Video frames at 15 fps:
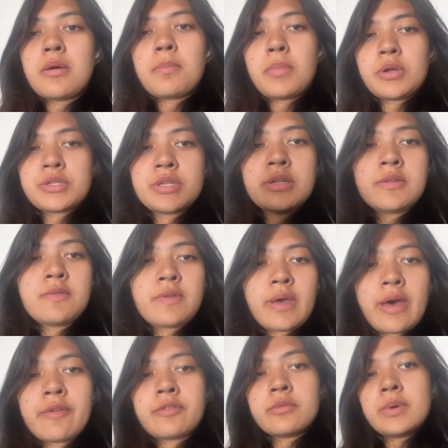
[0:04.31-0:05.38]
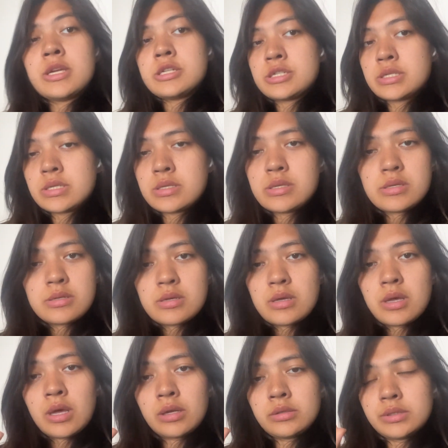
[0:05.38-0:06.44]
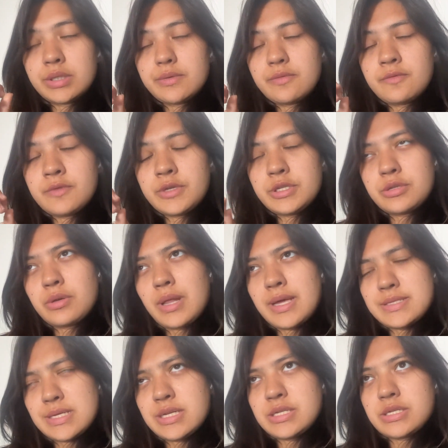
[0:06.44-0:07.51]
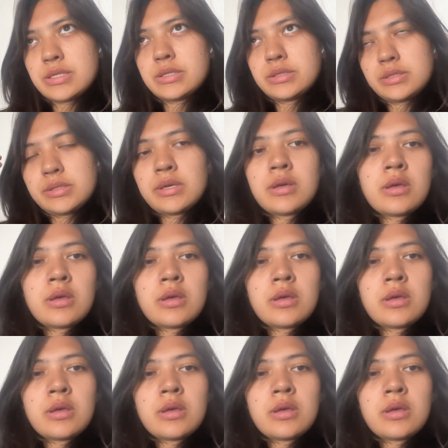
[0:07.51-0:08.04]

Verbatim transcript: positive affirmations and visualization